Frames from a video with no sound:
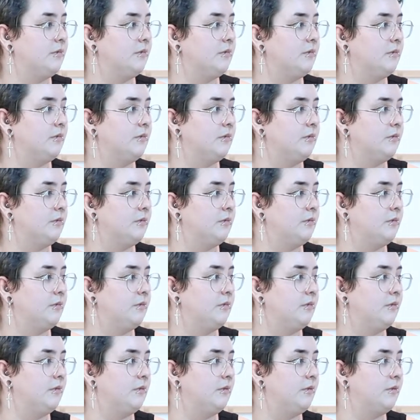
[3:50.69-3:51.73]

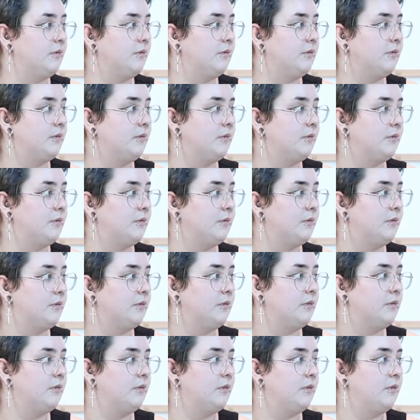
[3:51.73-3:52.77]

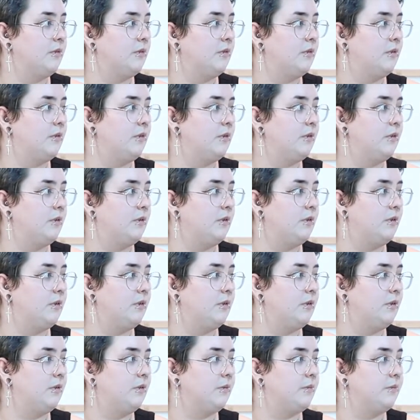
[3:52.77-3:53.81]

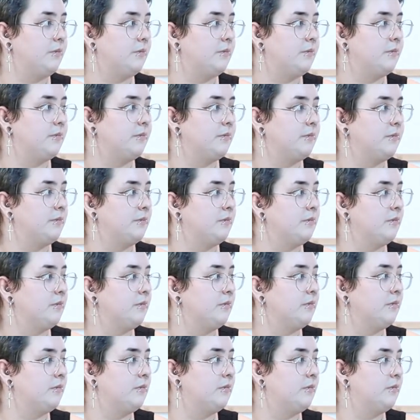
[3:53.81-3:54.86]

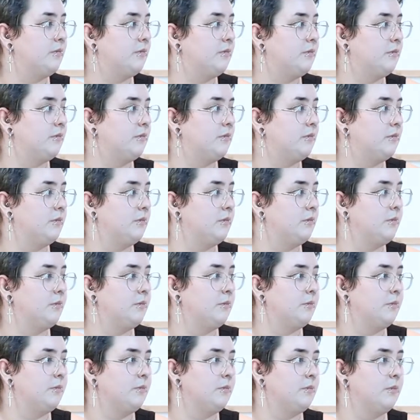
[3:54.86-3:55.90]

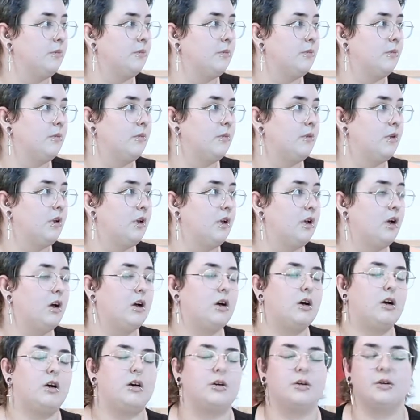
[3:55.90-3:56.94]

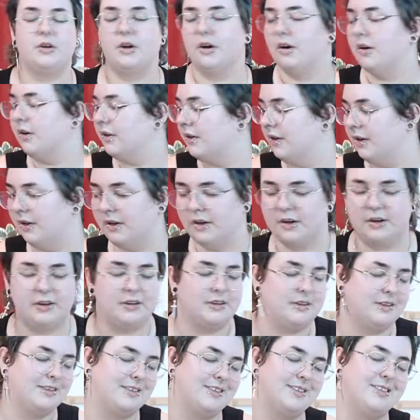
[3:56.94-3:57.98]

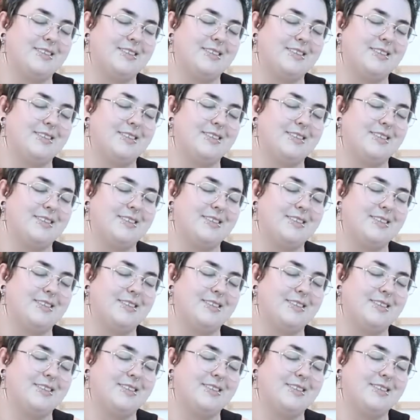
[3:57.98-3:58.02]
(not speaking)